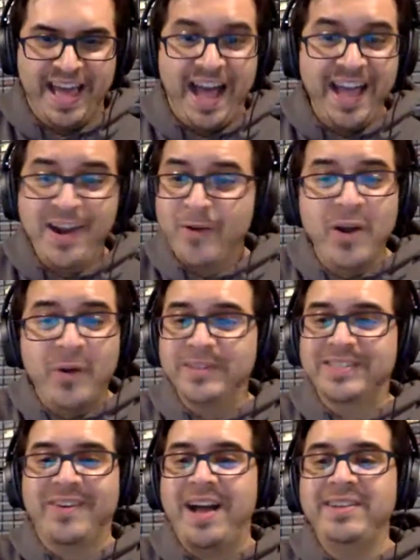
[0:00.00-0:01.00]
I don't know what's
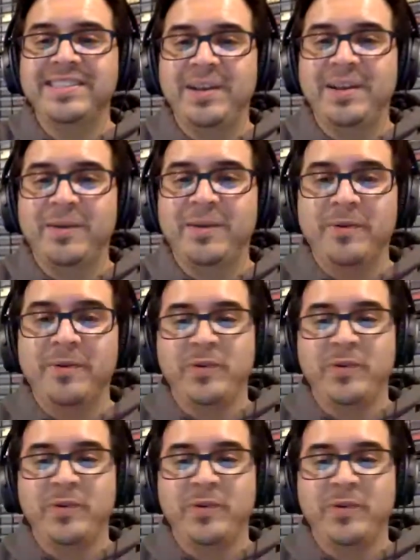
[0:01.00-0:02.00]
going on. I just think we're doing a
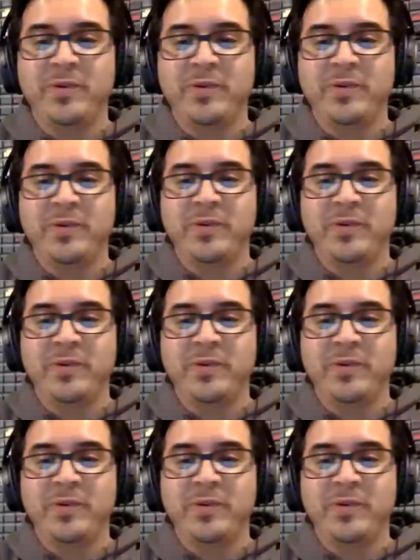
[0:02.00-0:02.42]
hiring fair.